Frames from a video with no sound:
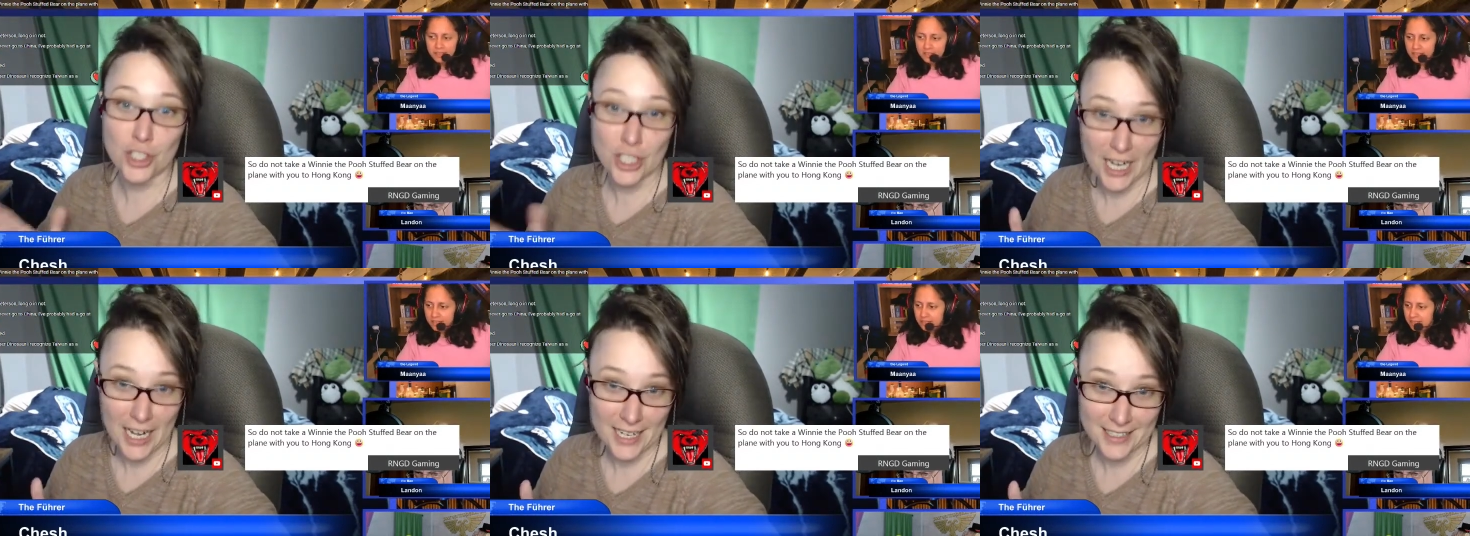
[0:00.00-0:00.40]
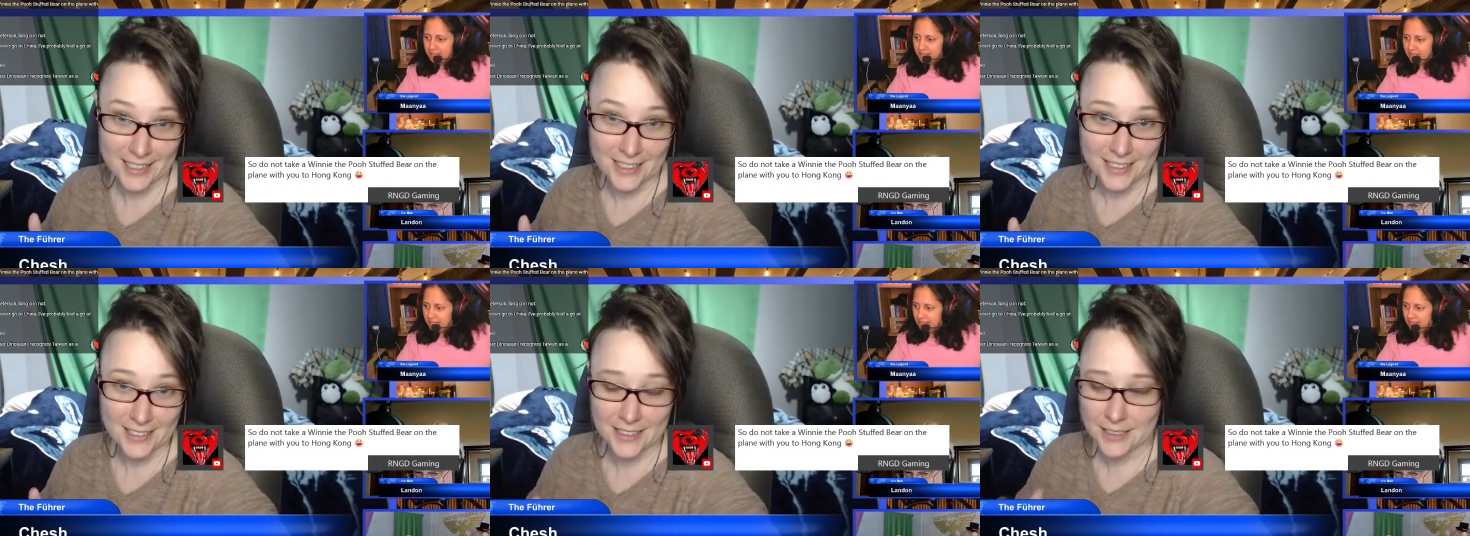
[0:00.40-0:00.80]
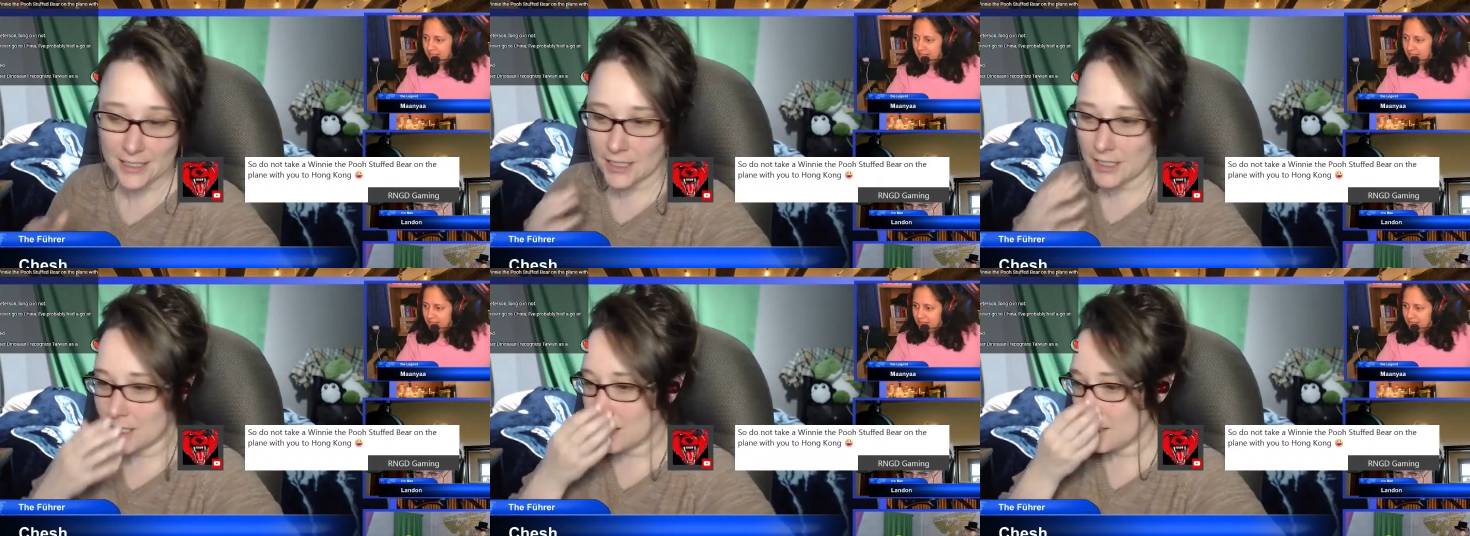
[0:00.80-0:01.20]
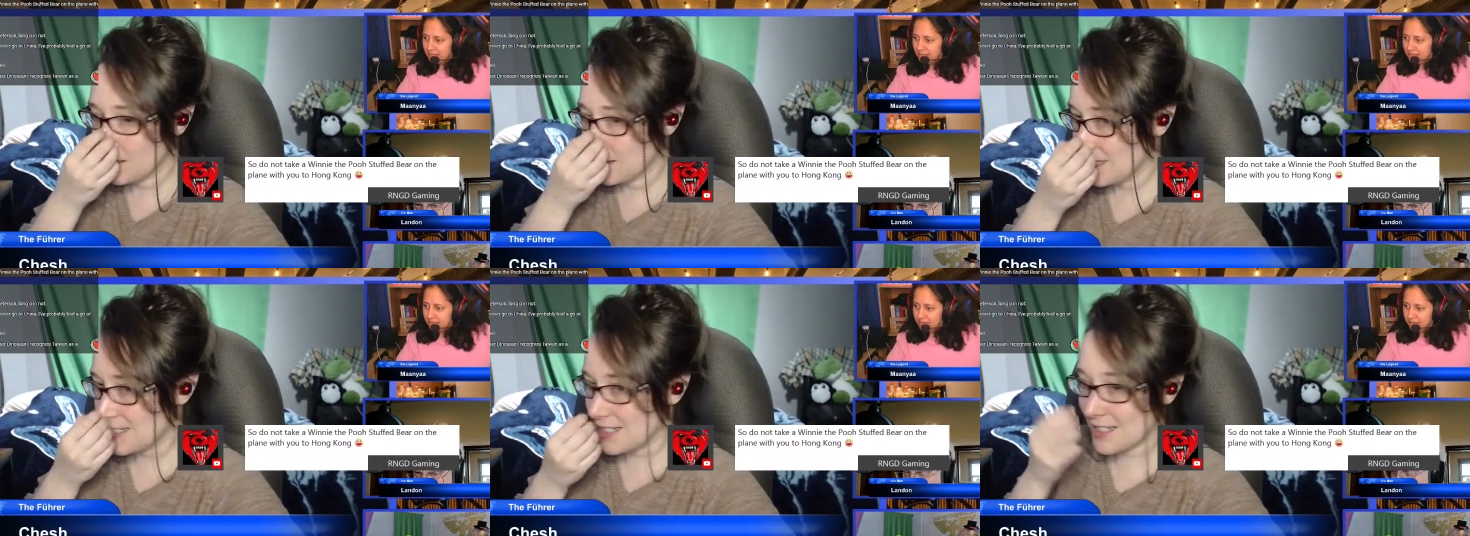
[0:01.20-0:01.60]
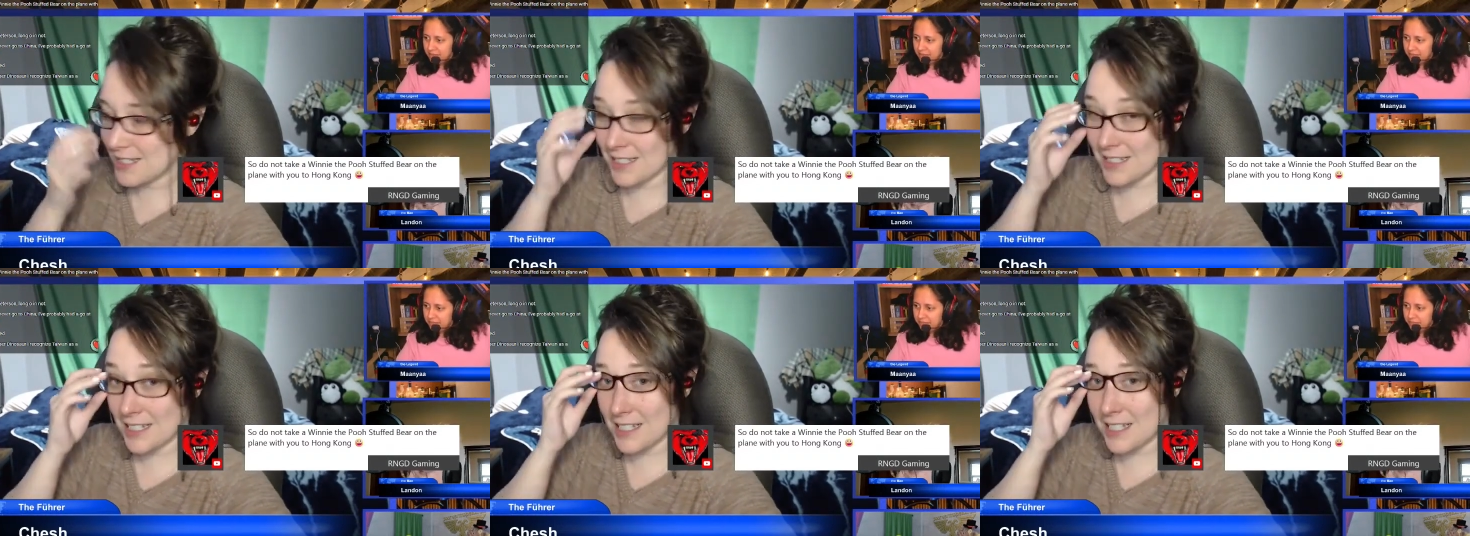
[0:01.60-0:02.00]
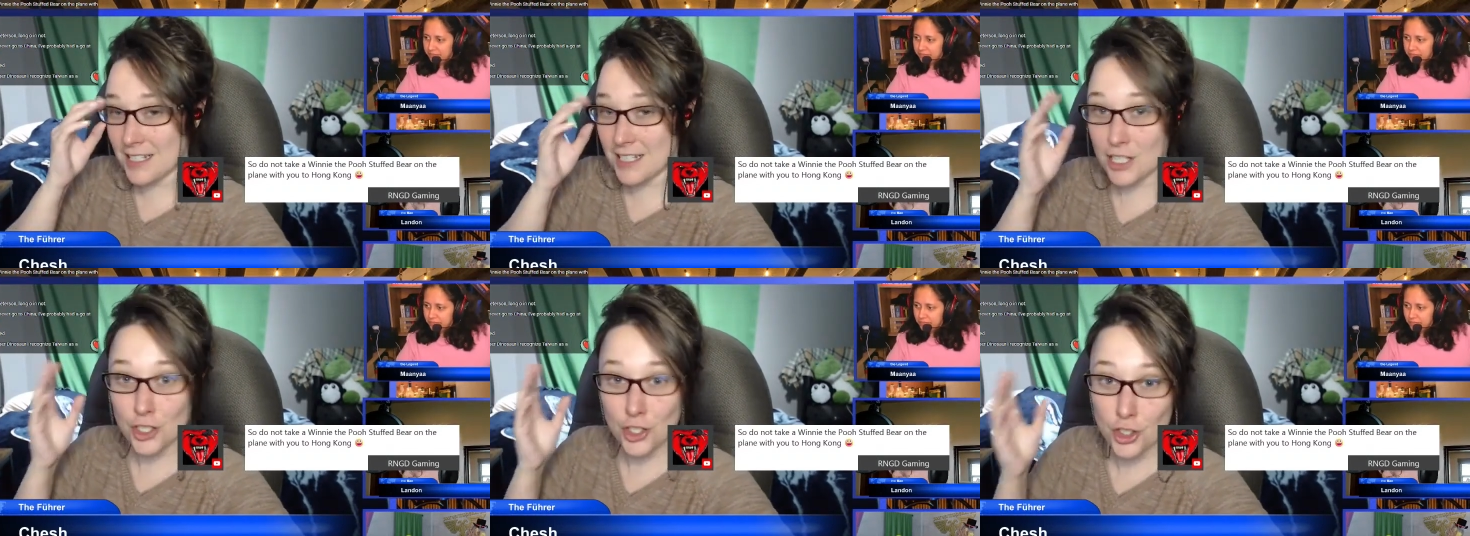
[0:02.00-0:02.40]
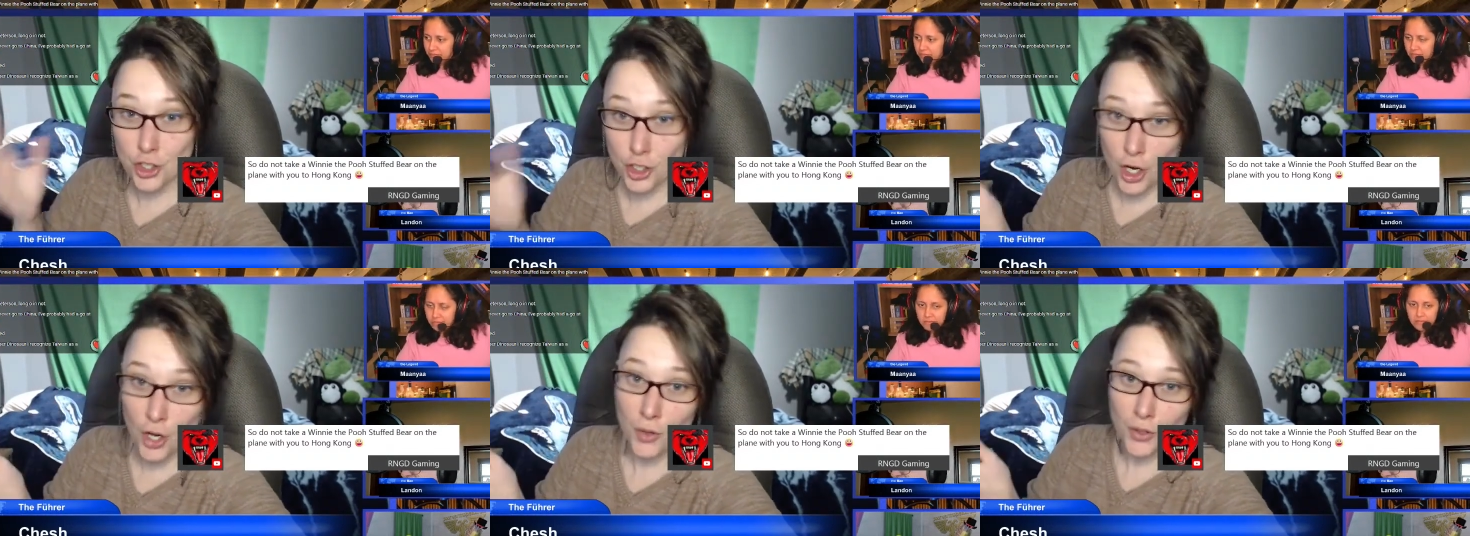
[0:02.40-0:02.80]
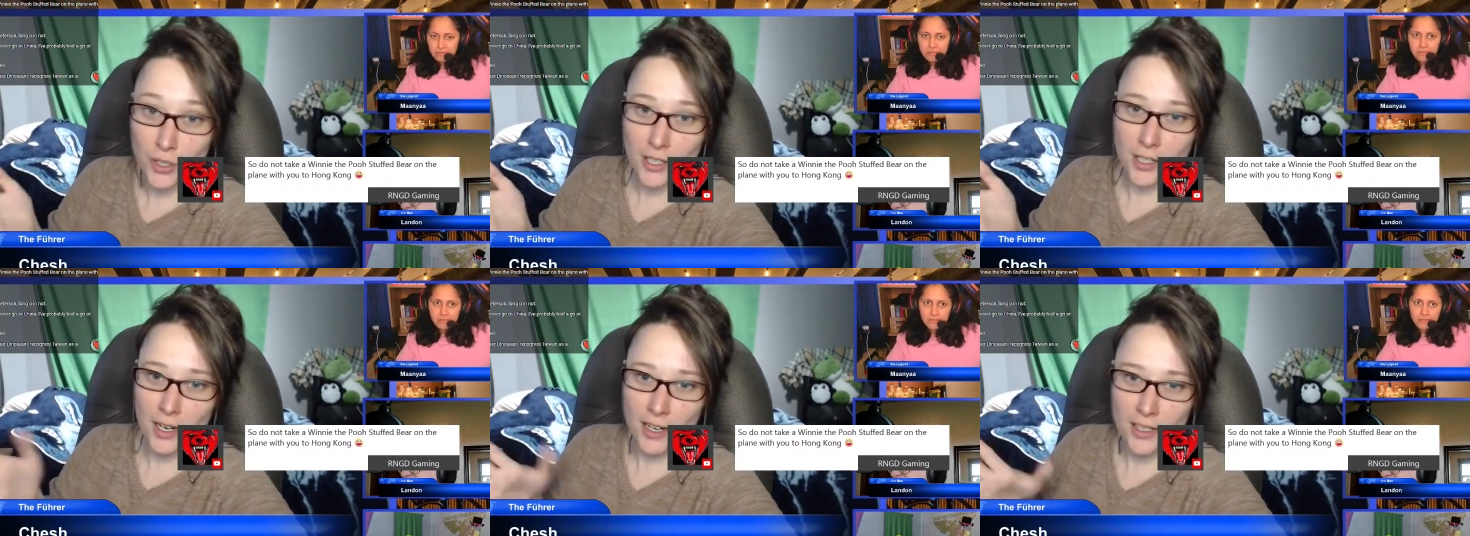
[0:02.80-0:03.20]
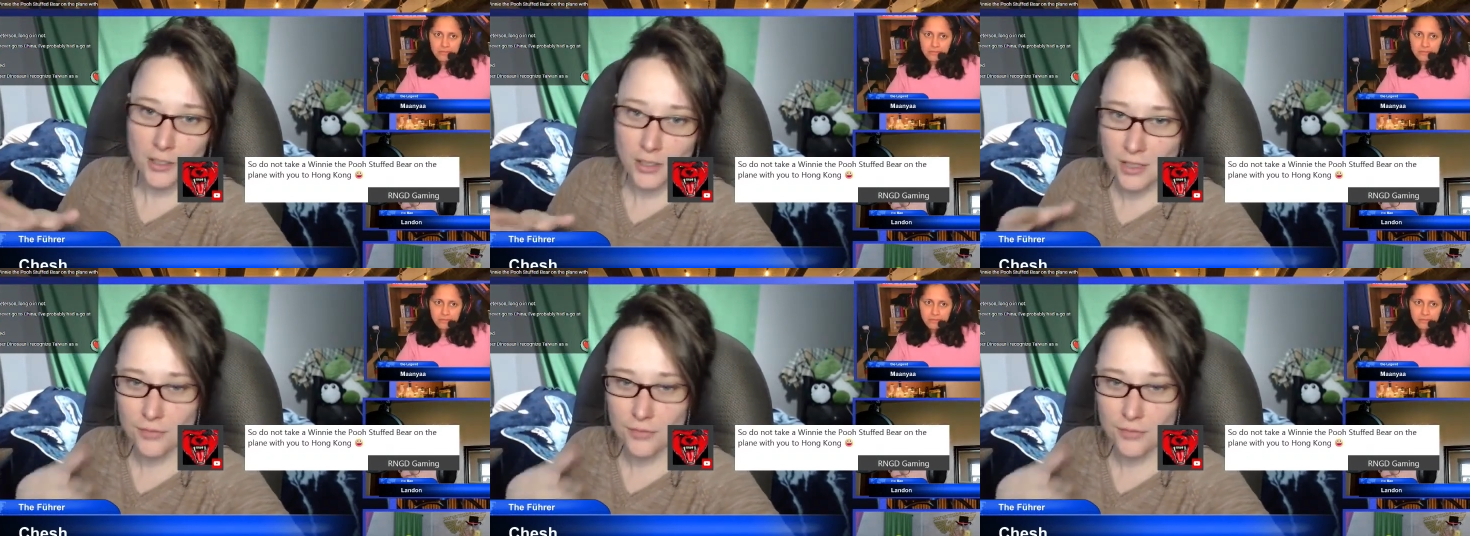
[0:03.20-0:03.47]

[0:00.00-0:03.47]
Speaker 1: China. This isn't this isn't a joke. As